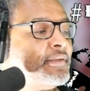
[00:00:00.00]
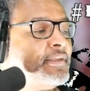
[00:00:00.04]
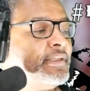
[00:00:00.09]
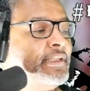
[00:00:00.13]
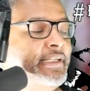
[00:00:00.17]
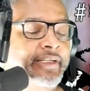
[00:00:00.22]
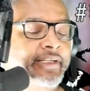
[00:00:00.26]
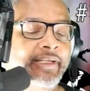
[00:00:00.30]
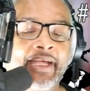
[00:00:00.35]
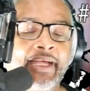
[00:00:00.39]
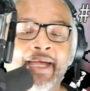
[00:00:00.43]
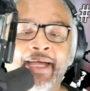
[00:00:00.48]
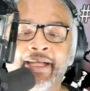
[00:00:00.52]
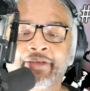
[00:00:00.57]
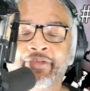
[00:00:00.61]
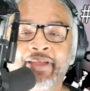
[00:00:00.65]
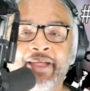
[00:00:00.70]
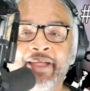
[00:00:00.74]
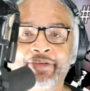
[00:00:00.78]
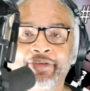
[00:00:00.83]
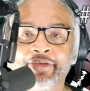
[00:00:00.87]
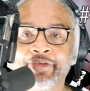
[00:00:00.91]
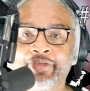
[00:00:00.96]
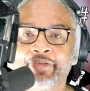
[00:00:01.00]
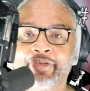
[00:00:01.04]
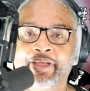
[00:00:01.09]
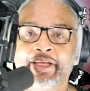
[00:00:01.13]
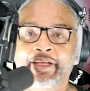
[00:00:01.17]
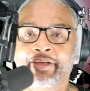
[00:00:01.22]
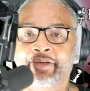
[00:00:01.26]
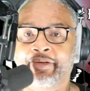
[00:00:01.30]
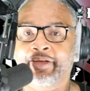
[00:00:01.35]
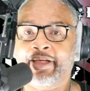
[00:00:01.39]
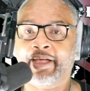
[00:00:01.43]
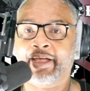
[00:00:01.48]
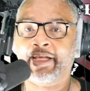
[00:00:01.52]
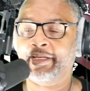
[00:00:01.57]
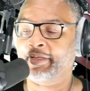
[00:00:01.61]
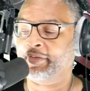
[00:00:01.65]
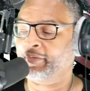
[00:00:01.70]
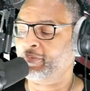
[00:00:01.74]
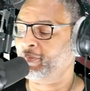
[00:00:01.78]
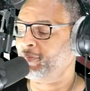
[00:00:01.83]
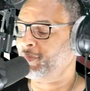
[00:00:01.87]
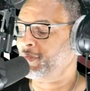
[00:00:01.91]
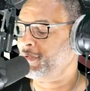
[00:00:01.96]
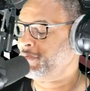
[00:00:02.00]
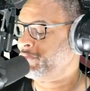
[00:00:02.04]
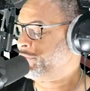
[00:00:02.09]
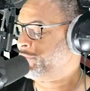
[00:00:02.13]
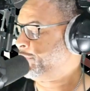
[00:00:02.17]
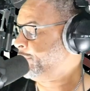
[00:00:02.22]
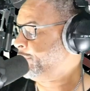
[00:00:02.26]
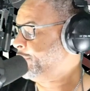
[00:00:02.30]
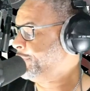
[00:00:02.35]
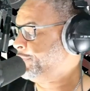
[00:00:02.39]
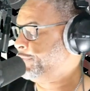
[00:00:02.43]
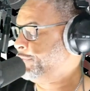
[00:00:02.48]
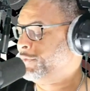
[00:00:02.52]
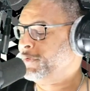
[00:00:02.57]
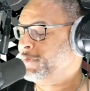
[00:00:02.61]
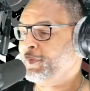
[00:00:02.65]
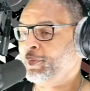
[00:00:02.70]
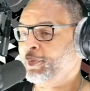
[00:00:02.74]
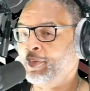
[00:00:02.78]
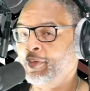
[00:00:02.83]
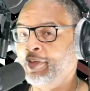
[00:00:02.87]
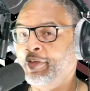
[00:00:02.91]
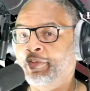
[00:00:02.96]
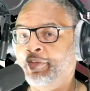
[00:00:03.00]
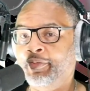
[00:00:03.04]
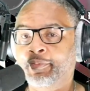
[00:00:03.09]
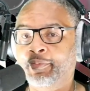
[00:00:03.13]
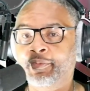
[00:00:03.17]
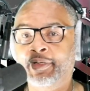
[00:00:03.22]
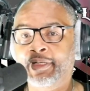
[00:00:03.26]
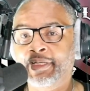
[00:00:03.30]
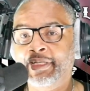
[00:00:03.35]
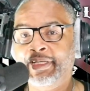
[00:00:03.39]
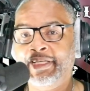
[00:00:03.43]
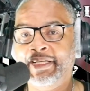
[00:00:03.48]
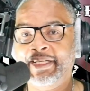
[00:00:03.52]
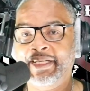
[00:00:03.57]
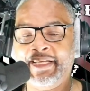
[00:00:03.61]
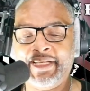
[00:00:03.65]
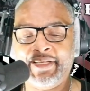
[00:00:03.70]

What do you guys got to say tonight? What's what what was what